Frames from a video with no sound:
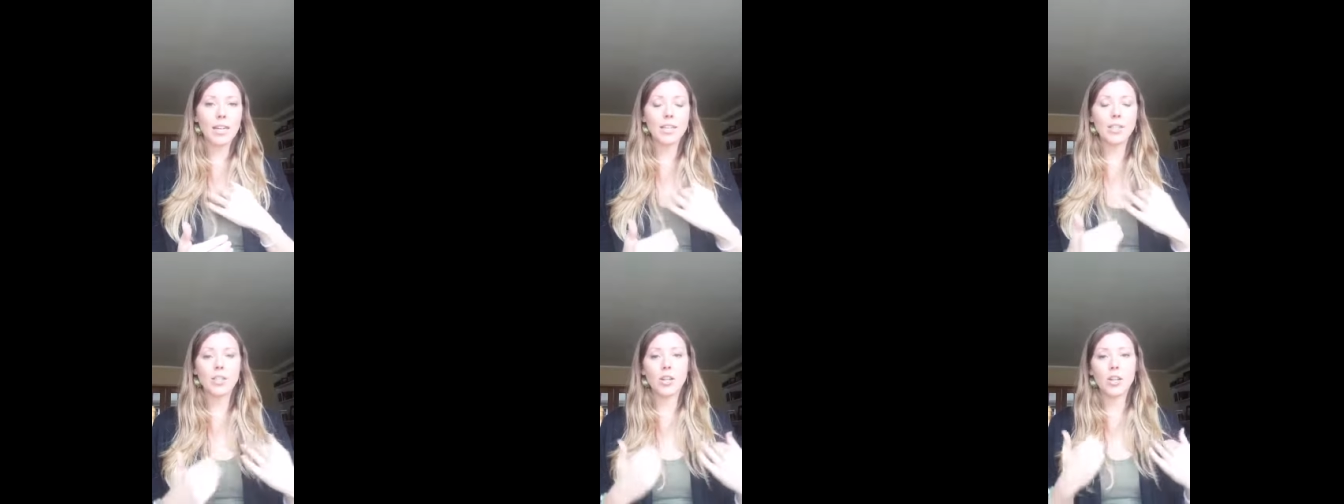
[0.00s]
in
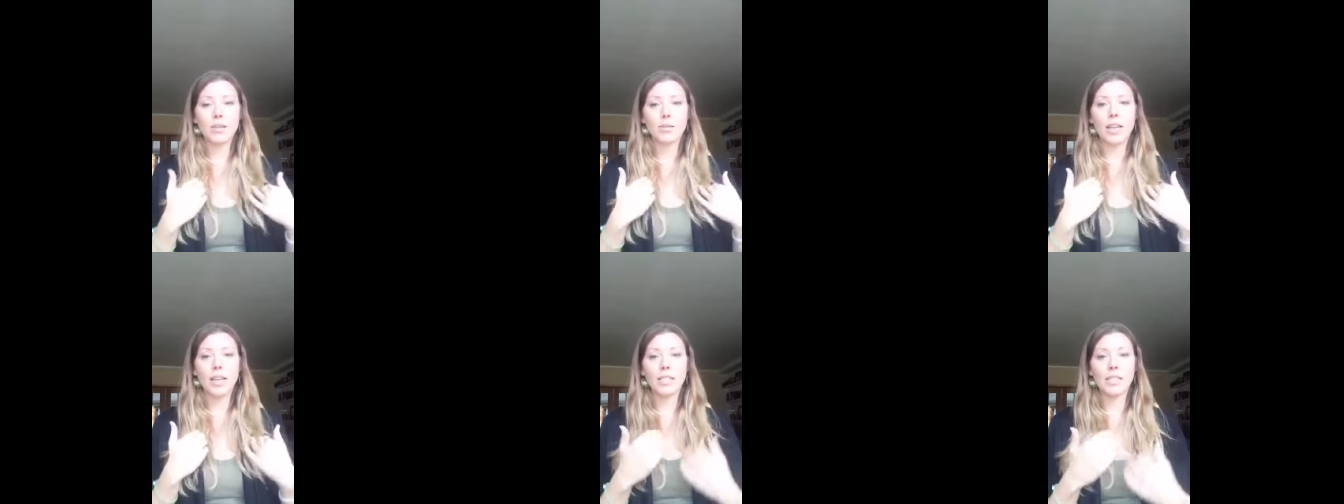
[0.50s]
certain
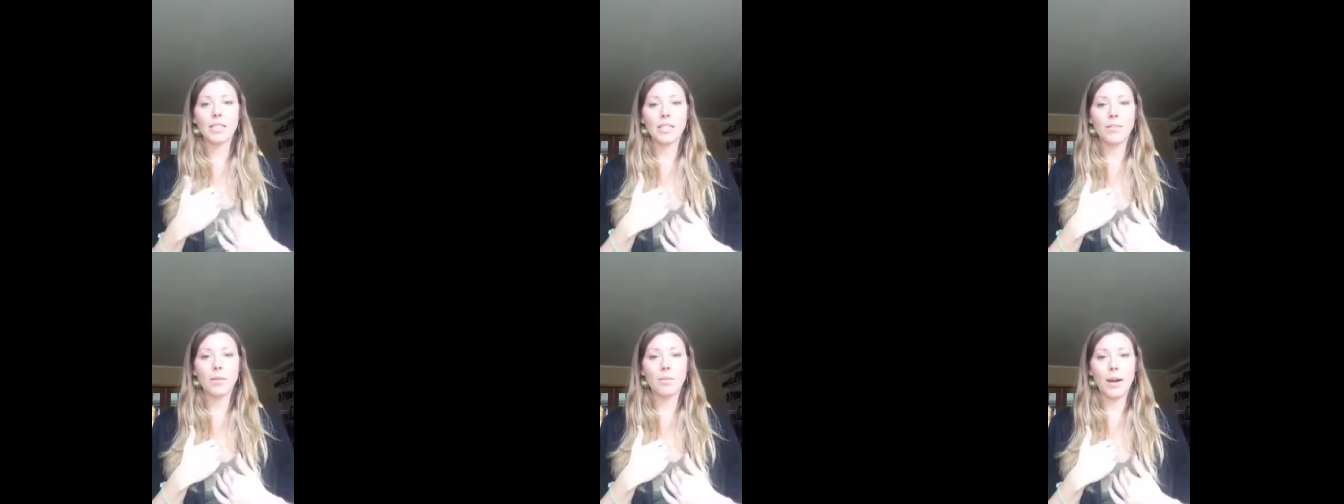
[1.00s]
places
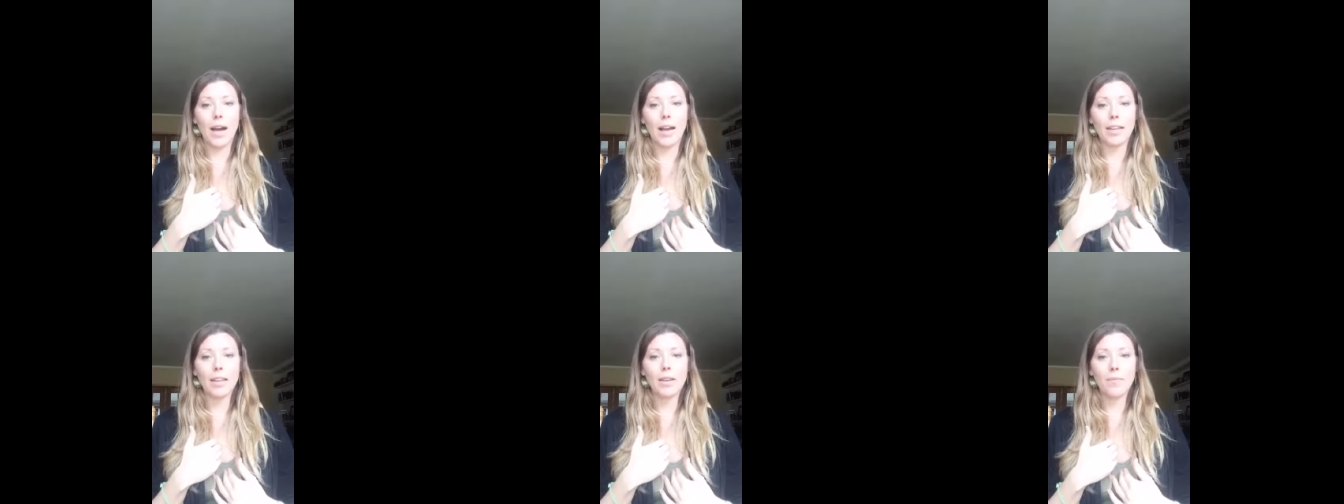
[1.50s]
of the
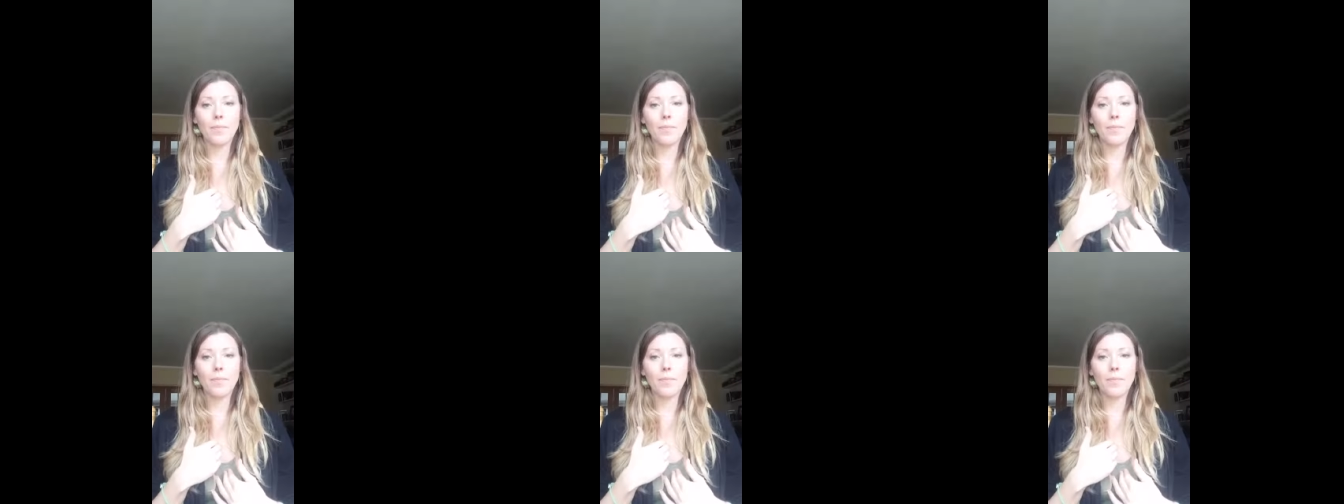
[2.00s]
body